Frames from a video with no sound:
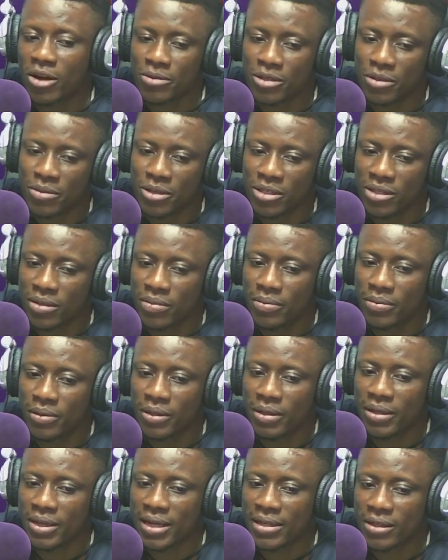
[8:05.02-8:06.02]
optimism
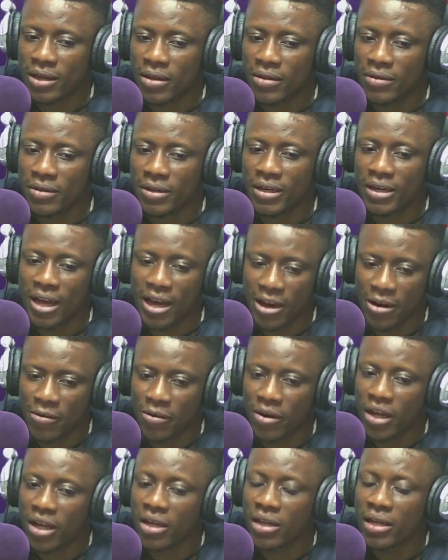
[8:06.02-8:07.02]
that the
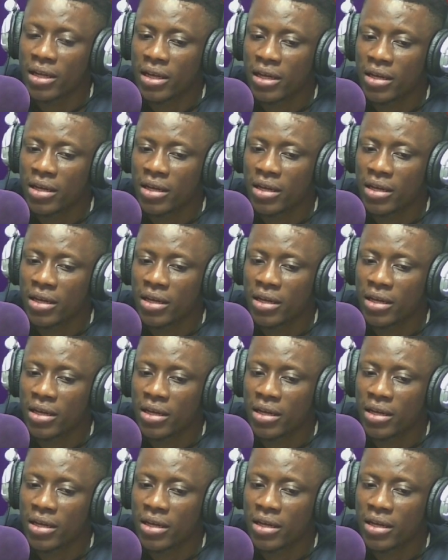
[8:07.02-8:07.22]
Naira